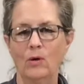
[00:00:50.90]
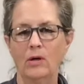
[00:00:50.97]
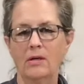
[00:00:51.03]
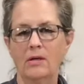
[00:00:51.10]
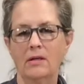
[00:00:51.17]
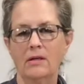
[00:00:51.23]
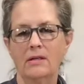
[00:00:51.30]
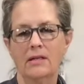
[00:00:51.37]
We're
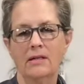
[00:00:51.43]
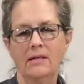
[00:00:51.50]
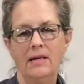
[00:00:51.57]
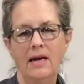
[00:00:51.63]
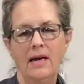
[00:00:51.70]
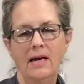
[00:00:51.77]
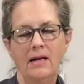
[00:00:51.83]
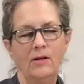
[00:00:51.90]

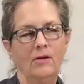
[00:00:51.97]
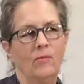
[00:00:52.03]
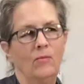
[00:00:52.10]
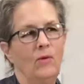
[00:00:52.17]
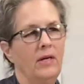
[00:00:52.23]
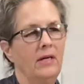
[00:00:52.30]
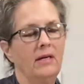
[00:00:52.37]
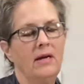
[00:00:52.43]
gonna,
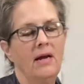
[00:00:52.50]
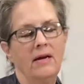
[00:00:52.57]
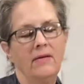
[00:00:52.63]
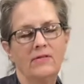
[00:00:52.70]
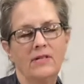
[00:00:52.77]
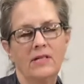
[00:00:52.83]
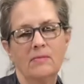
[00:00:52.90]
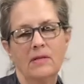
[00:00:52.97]
we can
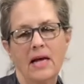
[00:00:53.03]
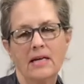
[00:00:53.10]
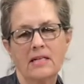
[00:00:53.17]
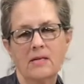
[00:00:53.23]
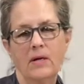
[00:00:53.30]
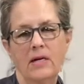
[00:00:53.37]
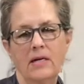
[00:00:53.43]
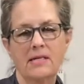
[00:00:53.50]
have some
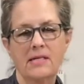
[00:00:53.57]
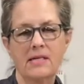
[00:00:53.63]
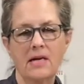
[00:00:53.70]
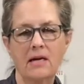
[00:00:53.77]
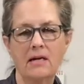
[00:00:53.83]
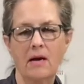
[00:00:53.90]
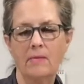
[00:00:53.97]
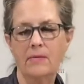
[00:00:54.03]
last minute
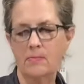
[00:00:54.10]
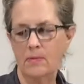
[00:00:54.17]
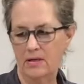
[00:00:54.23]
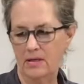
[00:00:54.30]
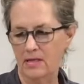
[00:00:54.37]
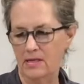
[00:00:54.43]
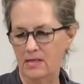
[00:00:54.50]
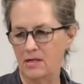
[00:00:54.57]
signups,
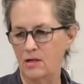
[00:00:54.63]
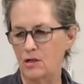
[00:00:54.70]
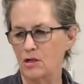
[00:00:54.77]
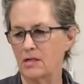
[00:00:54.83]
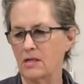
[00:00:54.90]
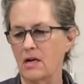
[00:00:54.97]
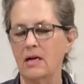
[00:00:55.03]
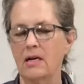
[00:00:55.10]
but this is
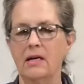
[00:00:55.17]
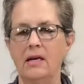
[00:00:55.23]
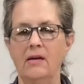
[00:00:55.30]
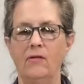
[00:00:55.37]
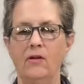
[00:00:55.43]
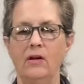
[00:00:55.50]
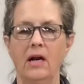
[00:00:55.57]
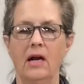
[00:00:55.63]
just kind of give
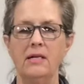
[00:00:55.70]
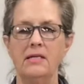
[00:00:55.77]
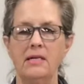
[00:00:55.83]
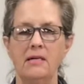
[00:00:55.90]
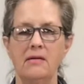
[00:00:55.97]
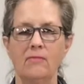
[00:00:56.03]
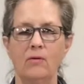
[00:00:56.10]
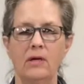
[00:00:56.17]
you an
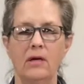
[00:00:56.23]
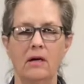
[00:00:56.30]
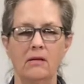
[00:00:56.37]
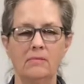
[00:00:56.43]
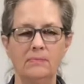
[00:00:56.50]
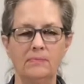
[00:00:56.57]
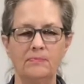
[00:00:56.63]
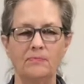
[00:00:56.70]
idea of what
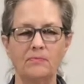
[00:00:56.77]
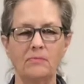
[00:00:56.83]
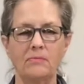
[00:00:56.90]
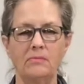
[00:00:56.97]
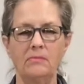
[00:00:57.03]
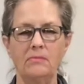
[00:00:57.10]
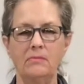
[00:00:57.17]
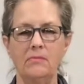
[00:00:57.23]
our
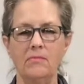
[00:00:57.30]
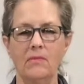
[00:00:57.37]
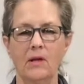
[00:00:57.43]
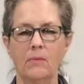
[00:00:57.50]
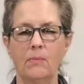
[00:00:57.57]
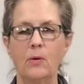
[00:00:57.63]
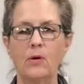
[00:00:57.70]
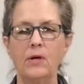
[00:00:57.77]

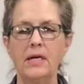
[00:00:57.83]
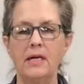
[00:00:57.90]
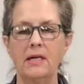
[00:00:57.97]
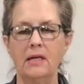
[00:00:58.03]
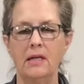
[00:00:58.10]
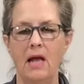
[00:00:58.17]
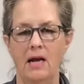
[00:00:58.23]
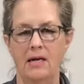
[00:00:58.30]

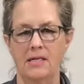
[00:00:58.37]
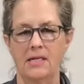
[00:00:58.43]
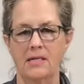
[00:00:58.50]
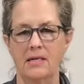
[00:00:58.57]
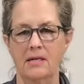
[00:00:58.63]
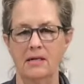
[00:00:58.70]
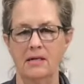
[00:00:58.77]
pre-class